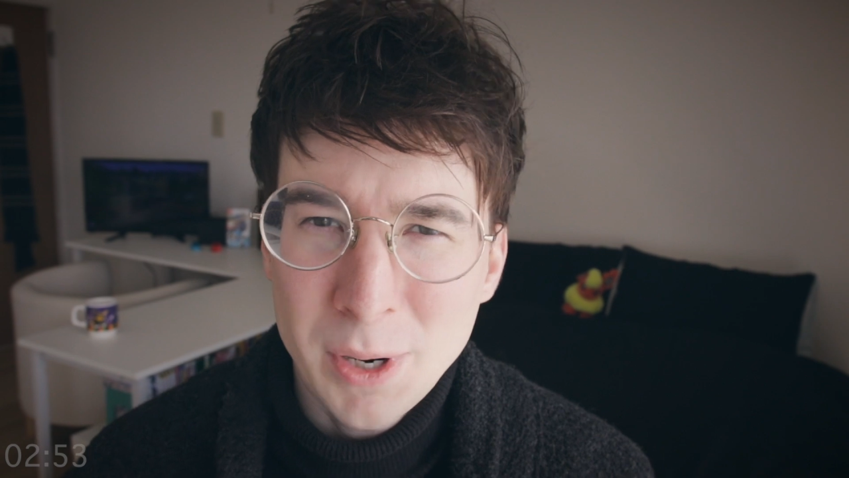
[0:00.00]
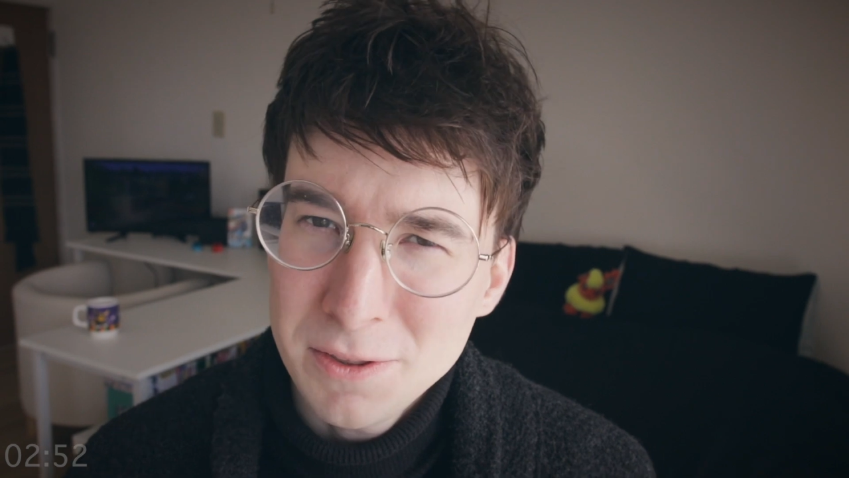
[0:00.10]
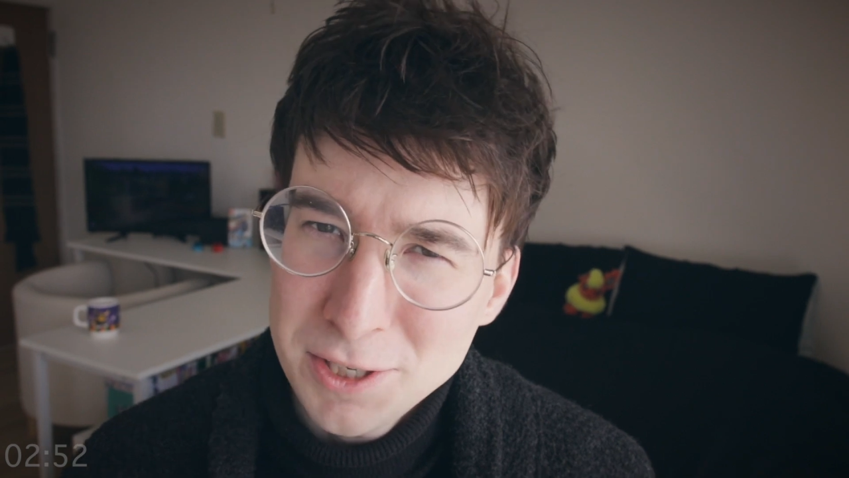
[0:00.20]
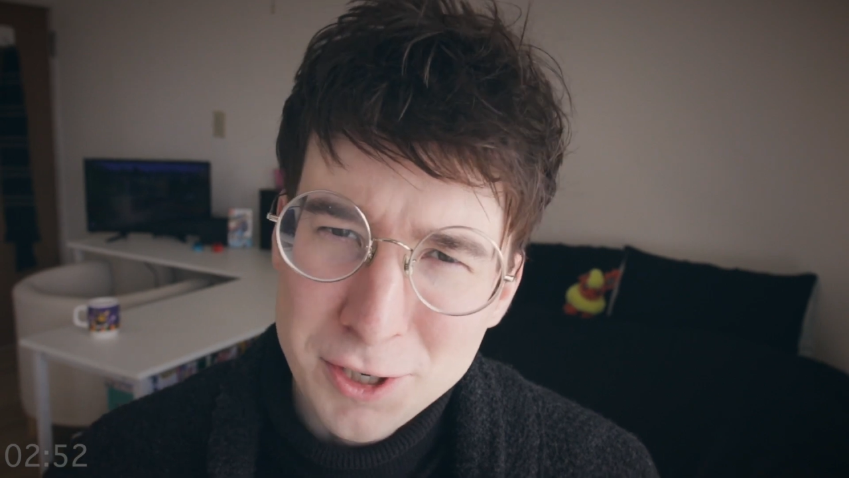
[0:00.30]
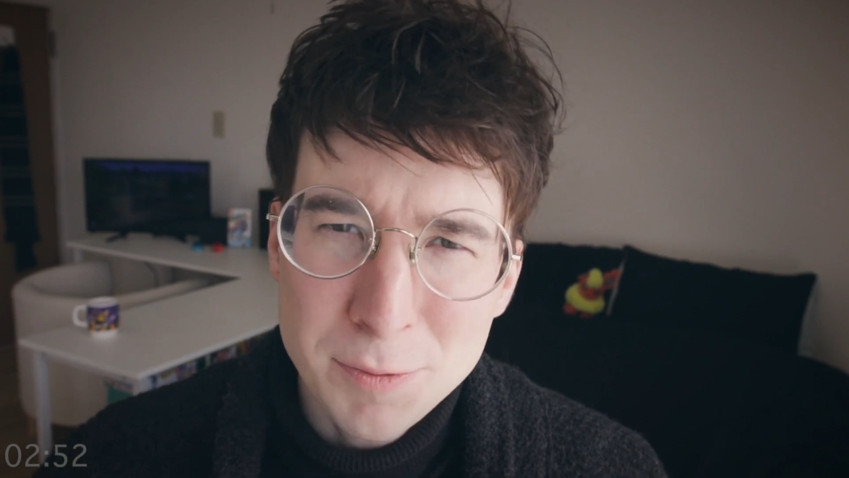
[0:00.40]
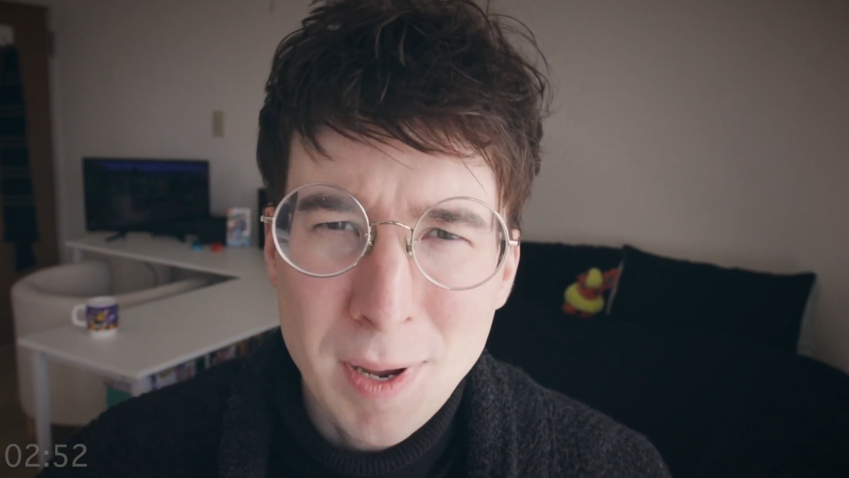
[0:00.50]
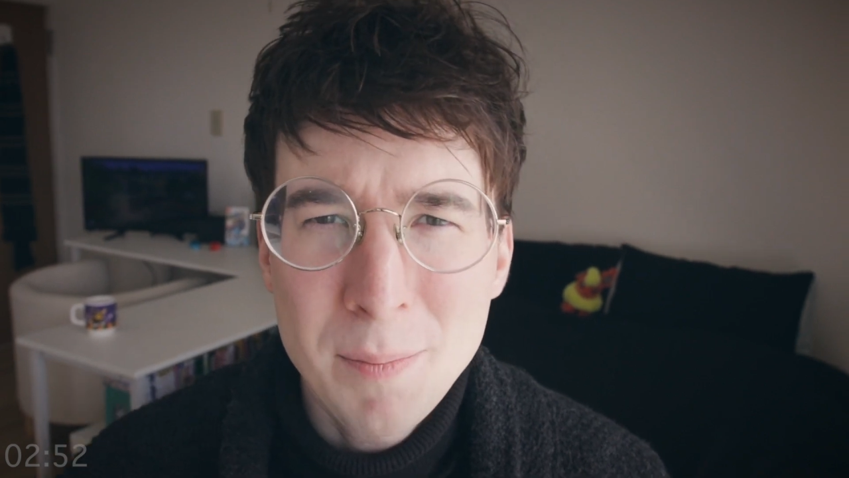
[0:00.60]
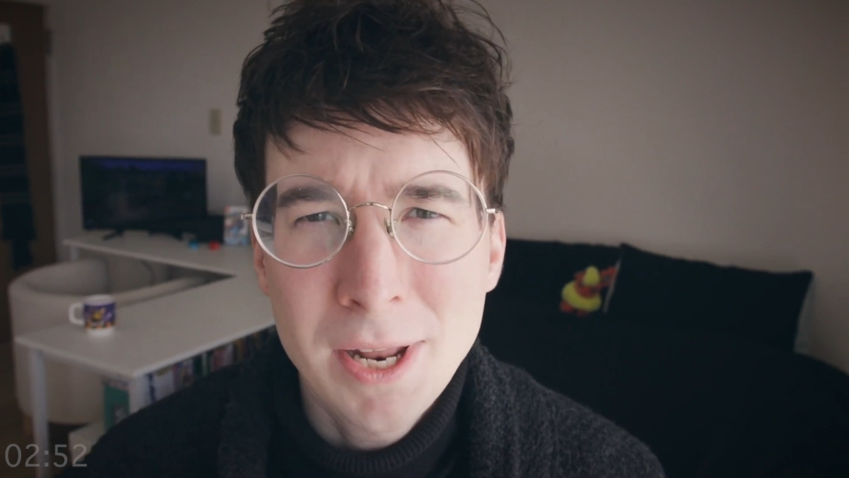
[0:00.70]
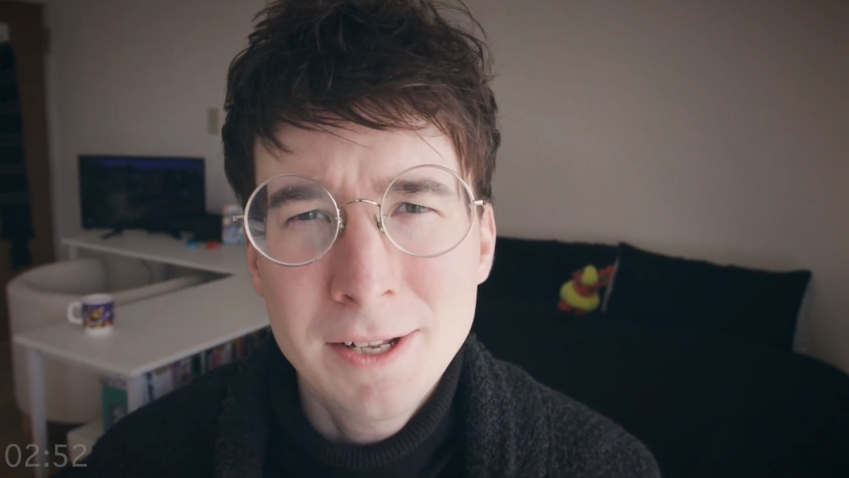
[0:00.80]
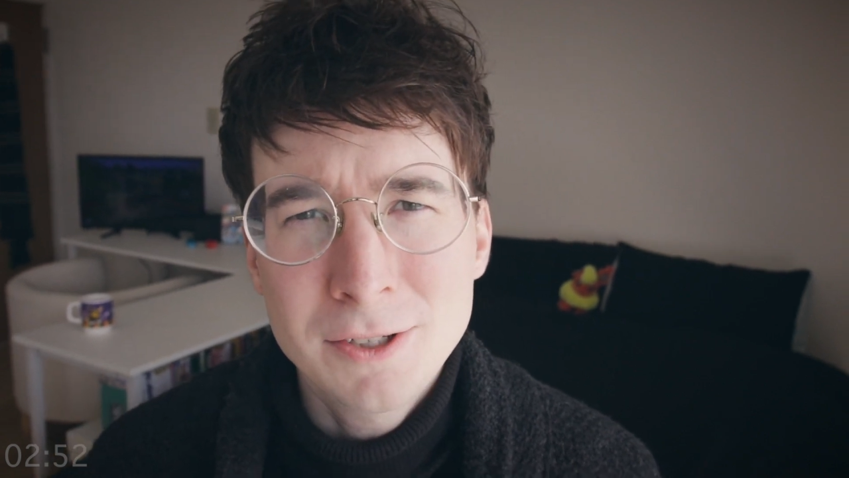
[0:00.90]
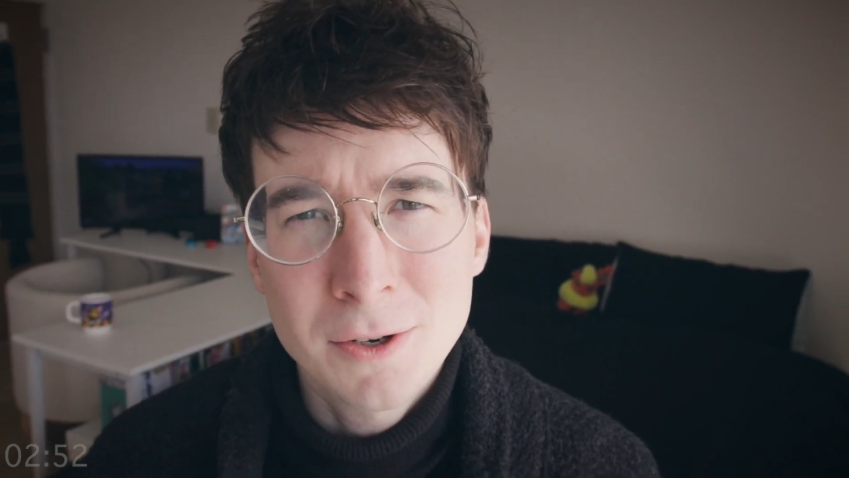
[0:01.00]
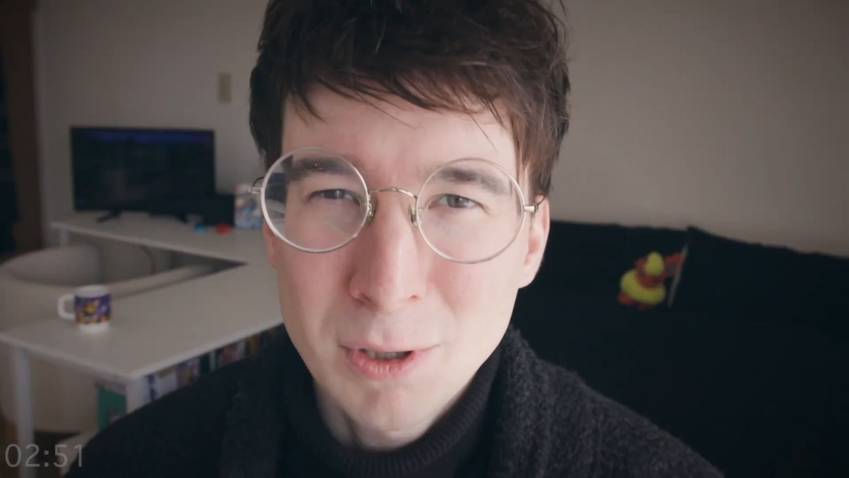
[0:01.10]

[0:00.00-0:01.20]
but these are just my opinions.